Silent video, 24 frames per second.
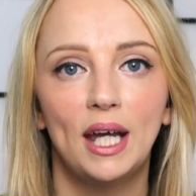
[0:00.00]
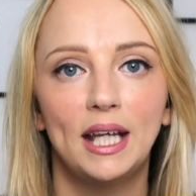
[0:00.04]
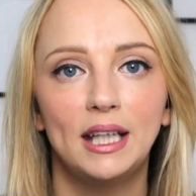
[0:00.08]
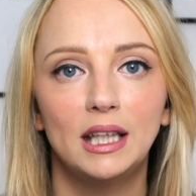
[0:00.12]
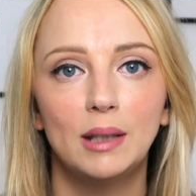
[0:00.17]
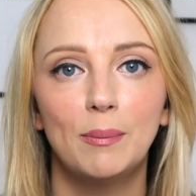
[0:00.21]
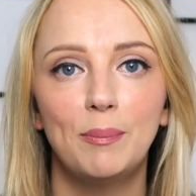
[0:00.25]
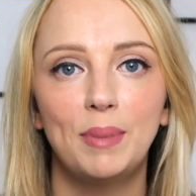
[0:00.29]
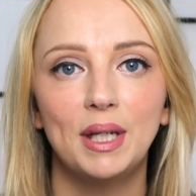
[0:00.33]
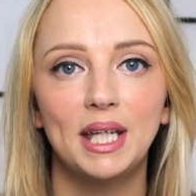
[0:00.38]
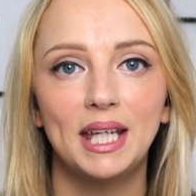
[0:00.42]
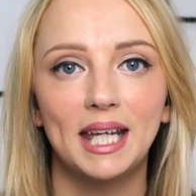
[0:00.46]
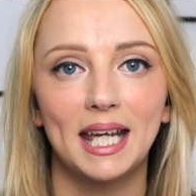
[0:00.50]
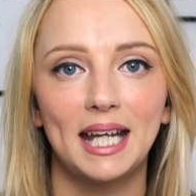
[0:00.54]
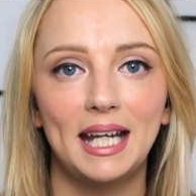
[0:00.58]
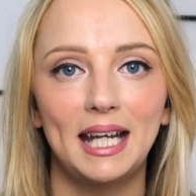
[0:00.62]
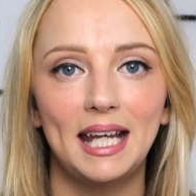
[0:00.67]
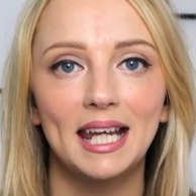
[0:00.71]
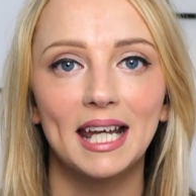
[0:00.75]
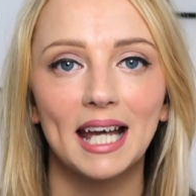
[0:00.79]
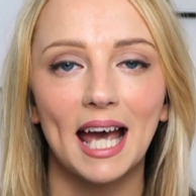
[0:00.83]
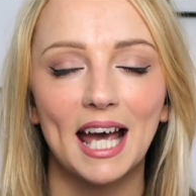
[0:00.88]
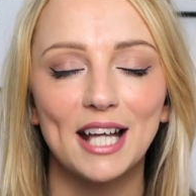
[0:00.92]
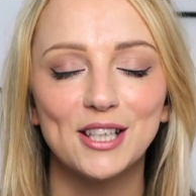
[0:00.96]
In the
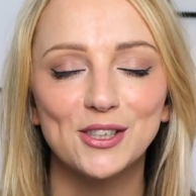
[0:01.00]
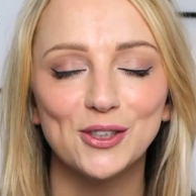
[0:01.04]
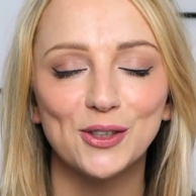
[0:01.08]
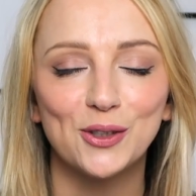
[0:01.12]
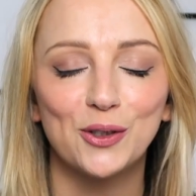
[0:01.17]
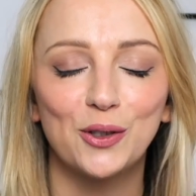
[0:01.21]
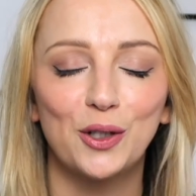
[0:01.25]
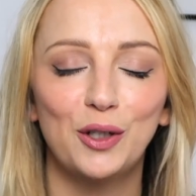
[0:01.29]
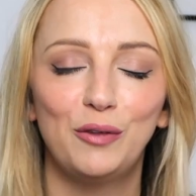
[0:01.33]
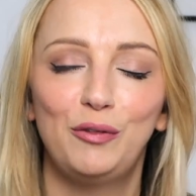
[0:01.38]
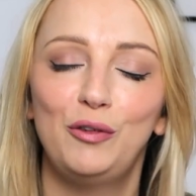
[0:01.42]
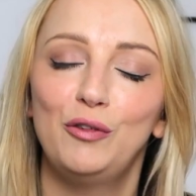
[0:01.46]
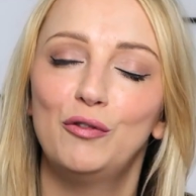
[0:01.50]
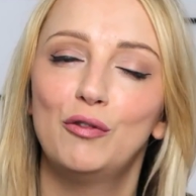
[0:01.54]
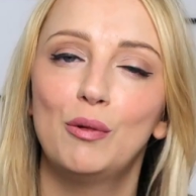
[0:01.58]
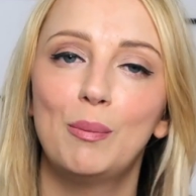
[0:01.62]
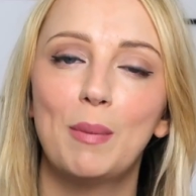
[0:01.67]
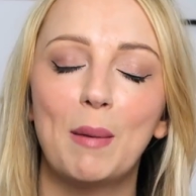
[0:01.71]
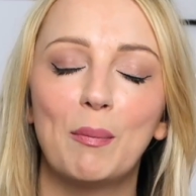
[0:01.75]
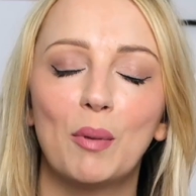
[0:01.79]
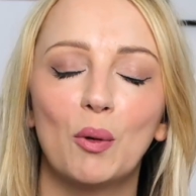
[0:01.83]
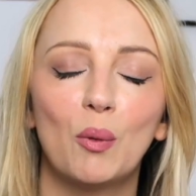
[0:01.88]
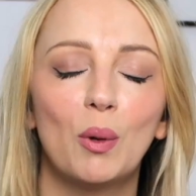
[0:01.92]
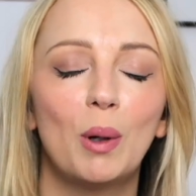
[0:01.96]
beginning, I don't know if you
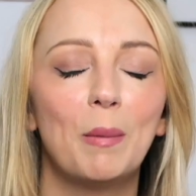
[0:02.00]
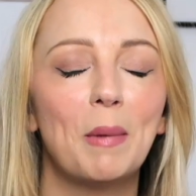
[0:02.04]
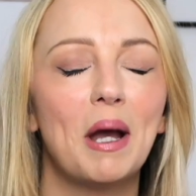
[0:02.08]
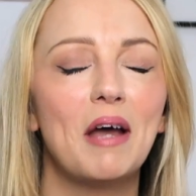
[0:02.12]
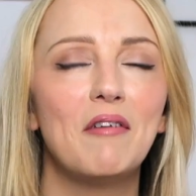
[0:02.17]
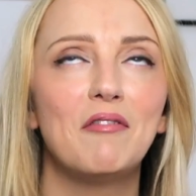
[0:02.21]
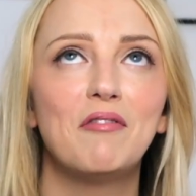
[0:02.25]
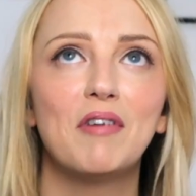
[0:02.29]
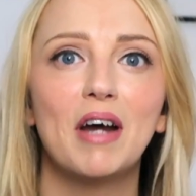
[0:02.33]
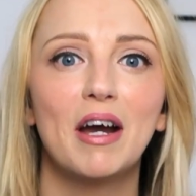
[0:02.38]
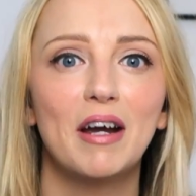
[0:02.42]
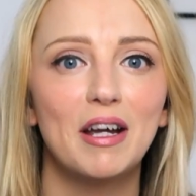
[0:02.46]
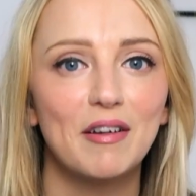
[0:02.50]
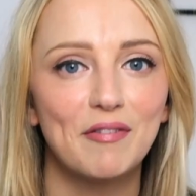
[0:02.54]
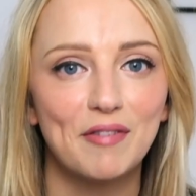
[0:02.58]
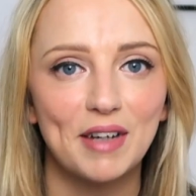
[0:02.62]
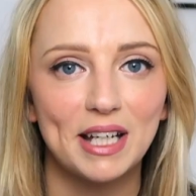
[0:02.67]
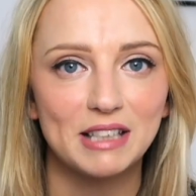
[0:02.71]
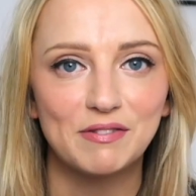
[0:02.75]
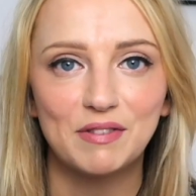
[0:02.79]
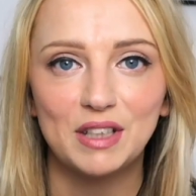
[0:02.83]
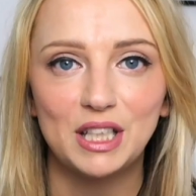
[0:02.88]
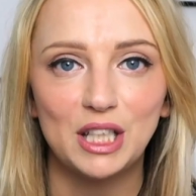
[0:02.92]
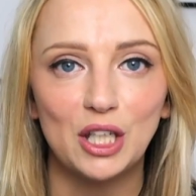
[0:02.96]
remember, one of my very
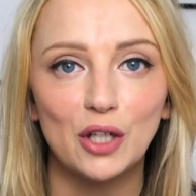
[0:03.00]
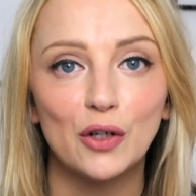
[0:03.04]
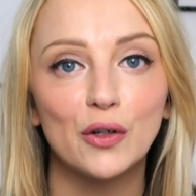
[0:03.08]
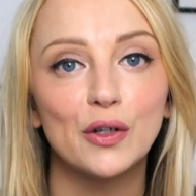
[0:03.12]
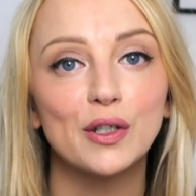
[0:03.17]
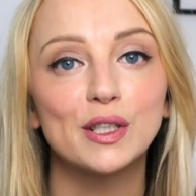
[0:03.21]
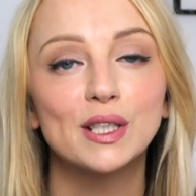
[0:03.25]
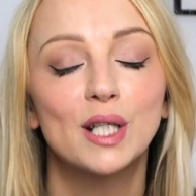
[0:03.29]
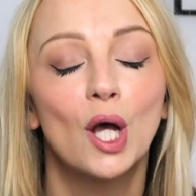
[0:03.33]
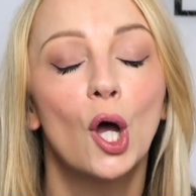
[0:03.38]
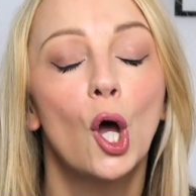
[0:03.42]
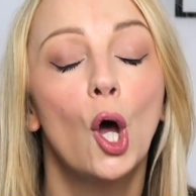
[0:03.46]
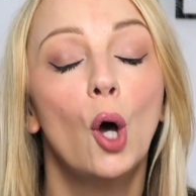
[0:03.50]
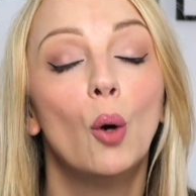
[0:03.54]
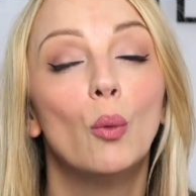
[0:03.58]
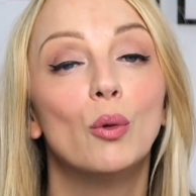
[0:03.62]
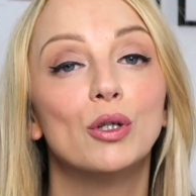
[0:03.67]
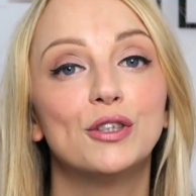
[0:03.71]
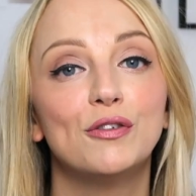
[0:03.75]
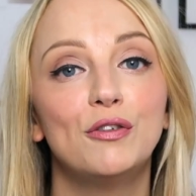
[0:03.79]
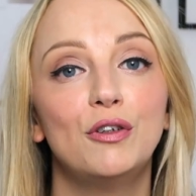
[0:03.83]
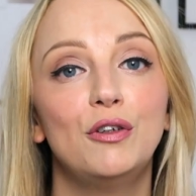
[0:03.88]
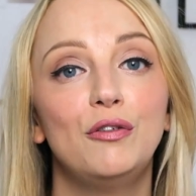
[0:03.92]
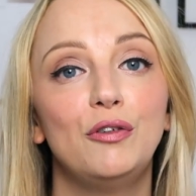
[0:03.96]
first videos
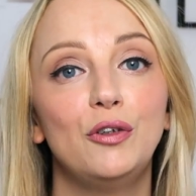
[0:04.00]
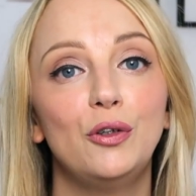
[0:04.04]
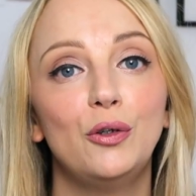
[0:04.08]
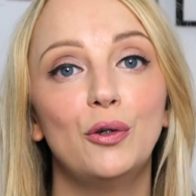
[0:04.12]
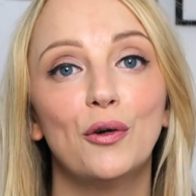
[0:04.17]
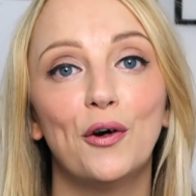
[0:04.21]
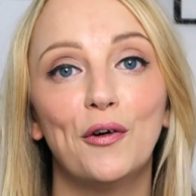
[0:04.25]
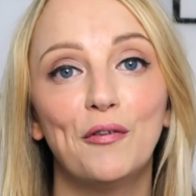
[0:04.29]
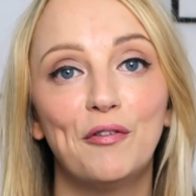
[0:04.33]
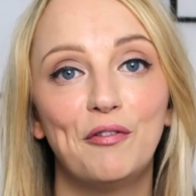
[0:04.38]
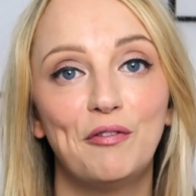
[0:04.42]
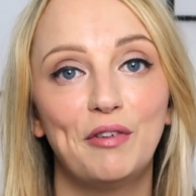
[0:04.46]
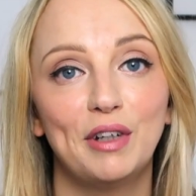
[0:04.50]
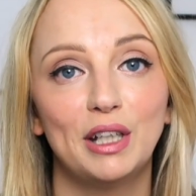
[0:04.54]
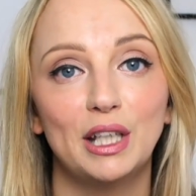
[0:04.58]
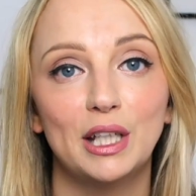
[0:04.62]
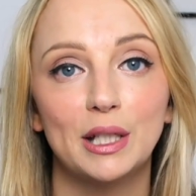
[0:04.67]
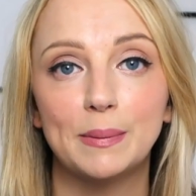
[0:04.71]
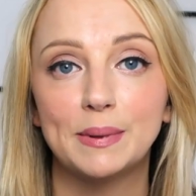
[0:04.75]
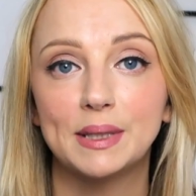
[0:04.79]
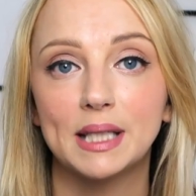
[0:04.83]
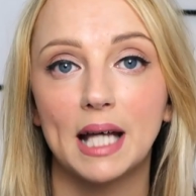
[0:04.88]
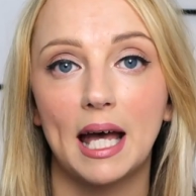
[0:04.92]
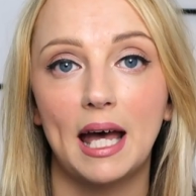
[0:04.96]
was a review of
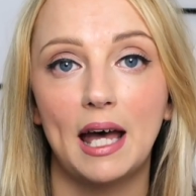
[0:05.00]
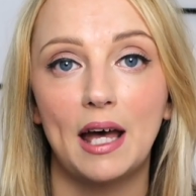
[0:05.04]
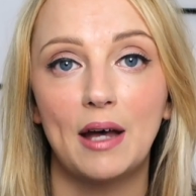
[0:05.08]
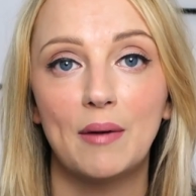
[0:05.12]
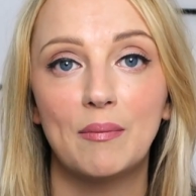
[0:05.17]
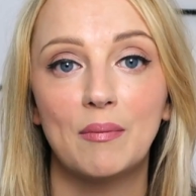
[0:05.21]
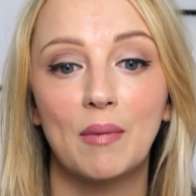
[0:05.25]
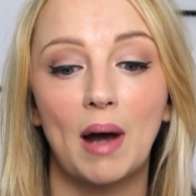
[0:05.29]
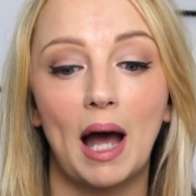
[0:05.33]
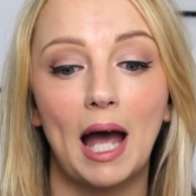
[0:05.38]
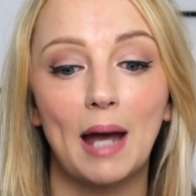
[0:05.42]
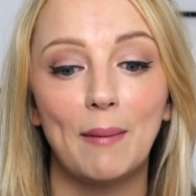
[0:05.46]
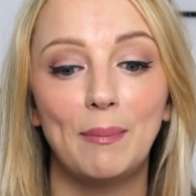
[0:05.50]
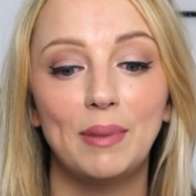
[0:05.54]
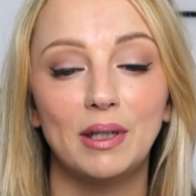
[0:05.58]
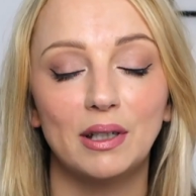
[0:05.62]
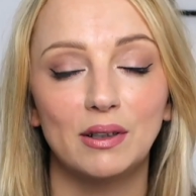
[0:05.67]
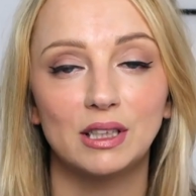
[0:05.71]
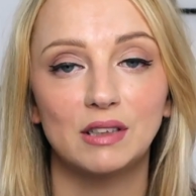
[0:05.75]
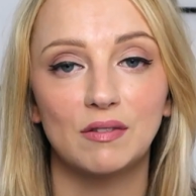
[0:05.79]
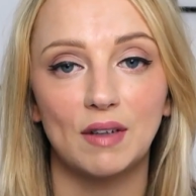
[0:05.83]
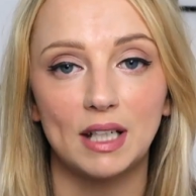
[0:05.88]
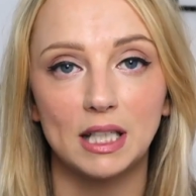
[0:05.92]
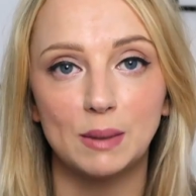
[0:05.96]
Philips
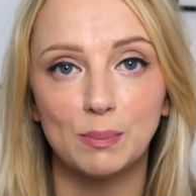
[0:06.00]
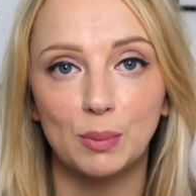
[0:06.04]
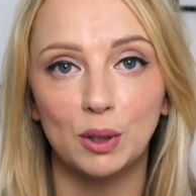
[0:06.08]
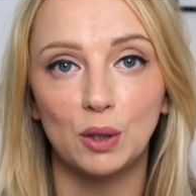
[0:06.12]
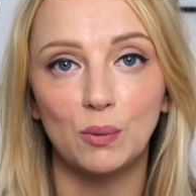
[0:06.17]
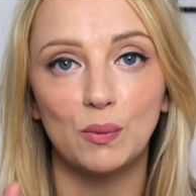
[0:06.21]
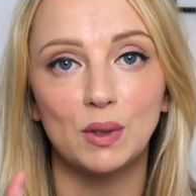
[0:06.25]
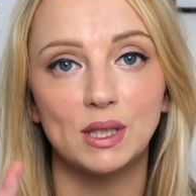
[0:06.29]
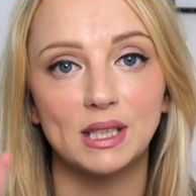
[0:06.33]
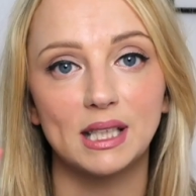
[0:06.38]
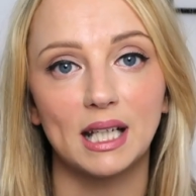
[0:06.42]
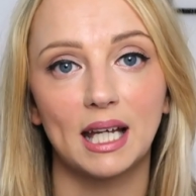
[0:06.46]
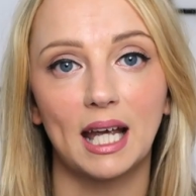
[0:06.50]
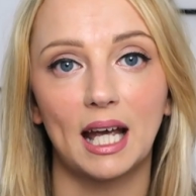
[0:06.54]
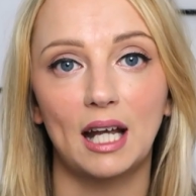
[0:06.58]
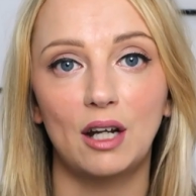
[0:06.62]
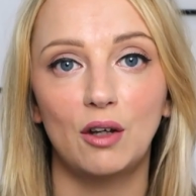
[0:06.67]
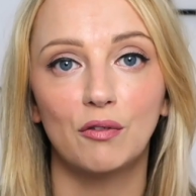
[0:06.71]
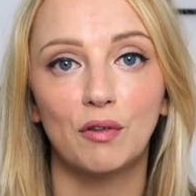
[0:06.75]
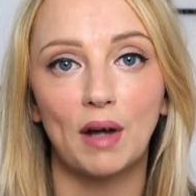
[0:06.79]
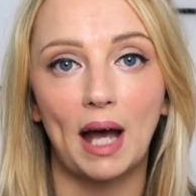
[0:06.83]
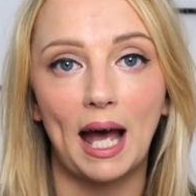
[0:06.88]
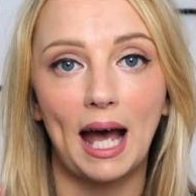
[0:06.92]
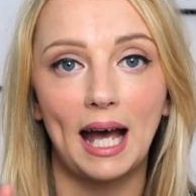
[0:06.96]
IPL device, but it was the kind
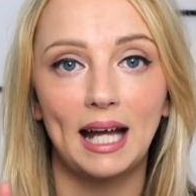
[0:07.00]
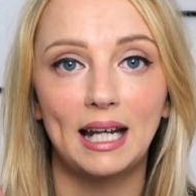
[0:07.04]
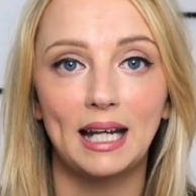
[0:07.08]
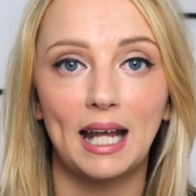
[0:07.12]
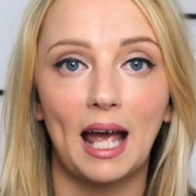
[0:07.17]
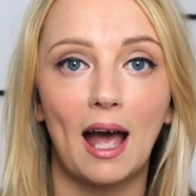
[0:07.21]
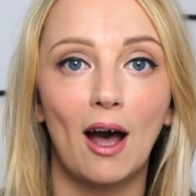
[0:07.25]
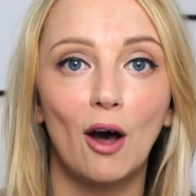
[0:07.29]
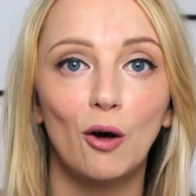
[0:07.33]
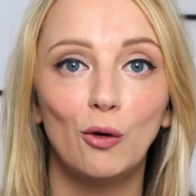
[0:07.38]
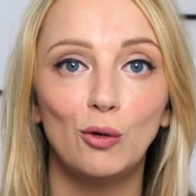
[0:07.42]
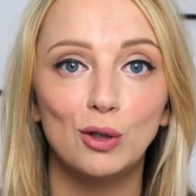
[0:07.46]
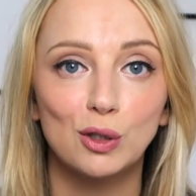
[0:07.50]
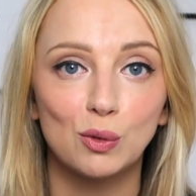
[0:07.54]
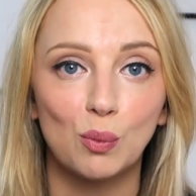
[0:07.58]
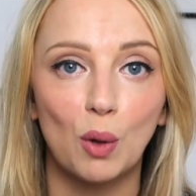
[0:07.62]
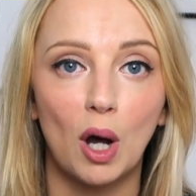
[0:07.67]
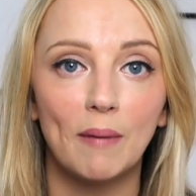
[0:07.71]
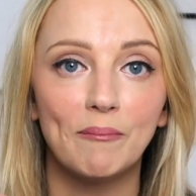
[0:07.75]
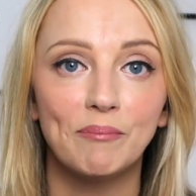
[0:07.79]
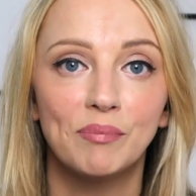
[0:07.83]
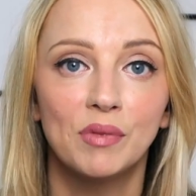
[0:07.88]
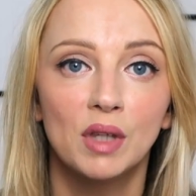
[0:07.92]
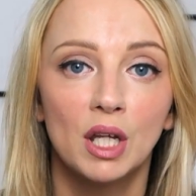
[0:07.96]
of handheld
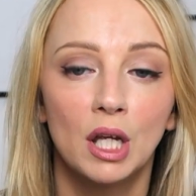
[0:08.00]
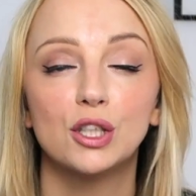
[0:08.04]
one.